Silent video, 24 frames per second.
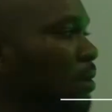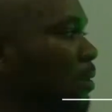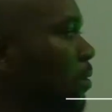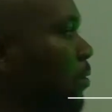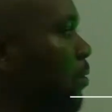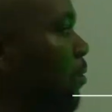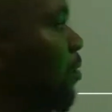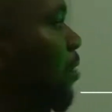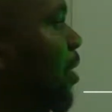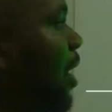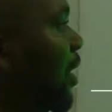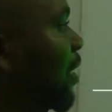
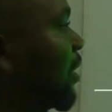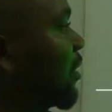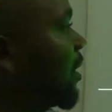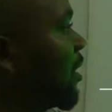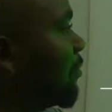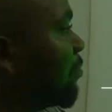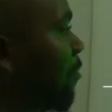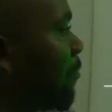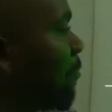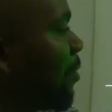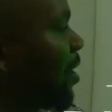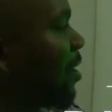Look at the
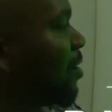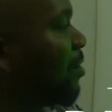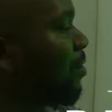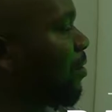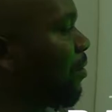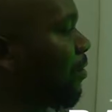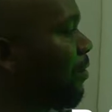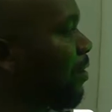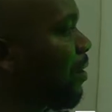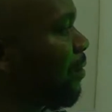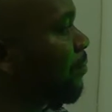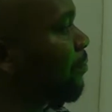shape of
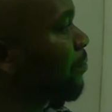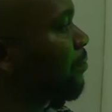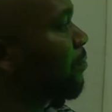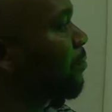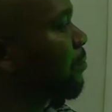parallelogram.